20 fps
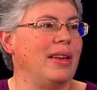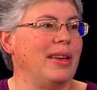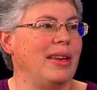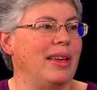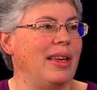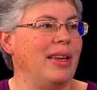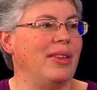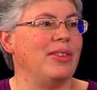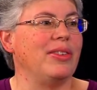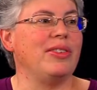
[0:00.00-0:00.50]

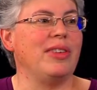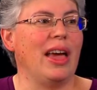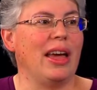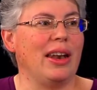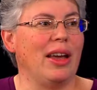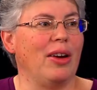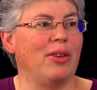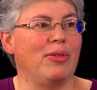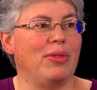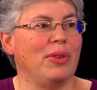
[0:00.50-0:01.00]
instead
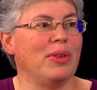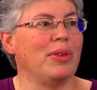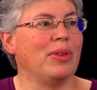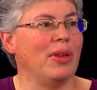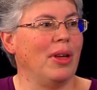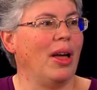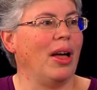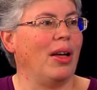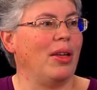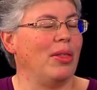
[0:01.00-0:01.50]
of
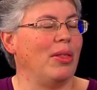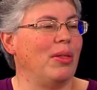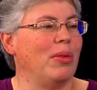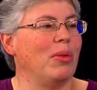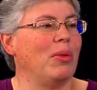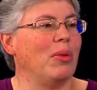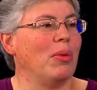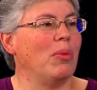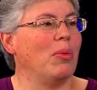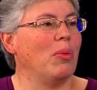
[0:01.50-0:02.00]
uh,
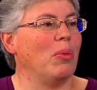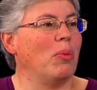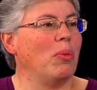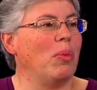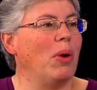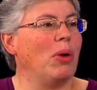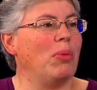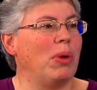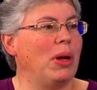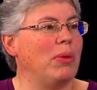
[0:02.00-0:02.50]

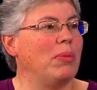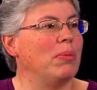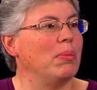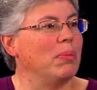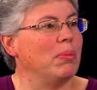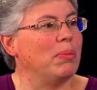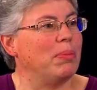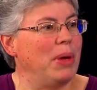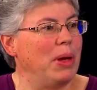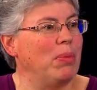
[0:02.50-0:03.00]
what we,
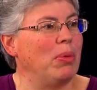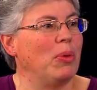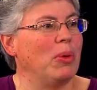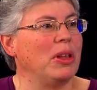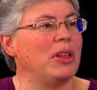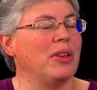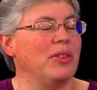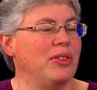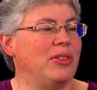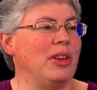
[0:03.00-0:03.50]
people
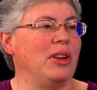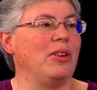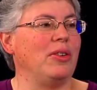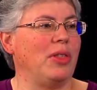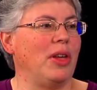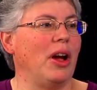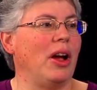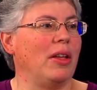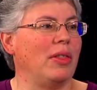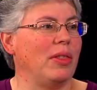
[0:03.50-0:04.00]
would consider
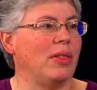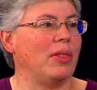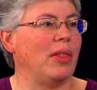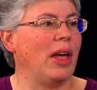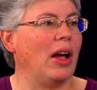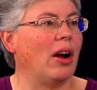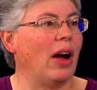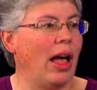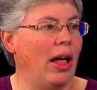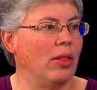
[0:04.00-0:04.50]
their,
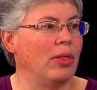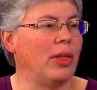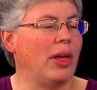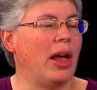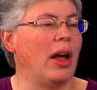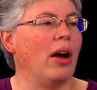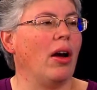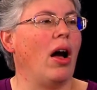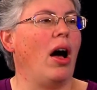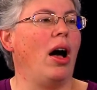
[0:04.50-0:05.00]
their
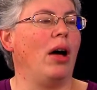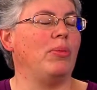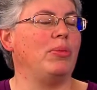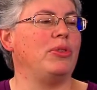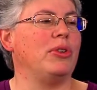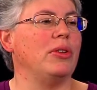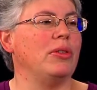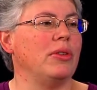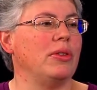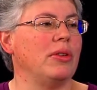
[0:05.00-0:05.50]
healthcare
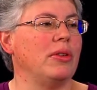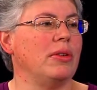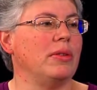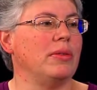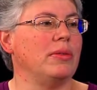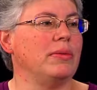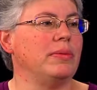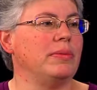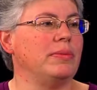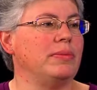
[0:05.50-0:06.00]
options. Mm-hmm.